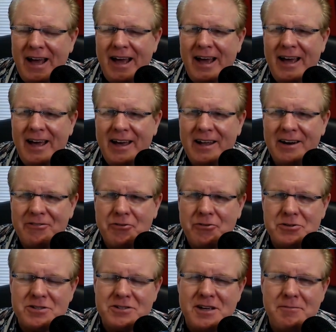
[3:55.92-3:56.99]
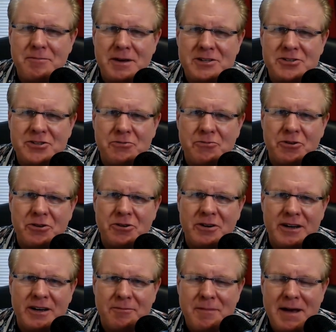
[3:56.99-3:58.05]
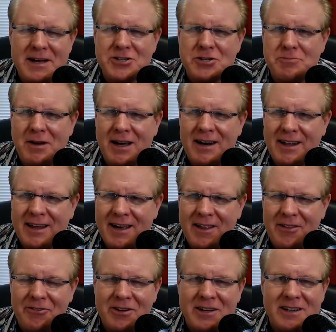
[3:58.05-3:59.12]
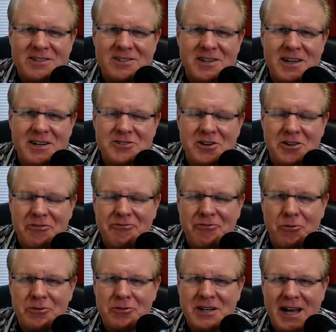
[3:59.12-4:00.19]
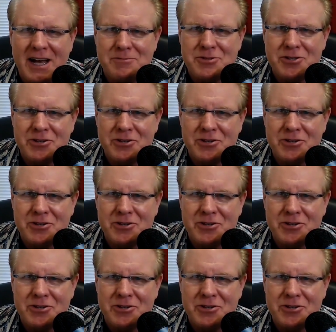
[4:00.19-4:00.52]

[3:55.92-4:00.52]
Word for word: And of course, as I mentioned, we're in a mastermind together and get to see each other four times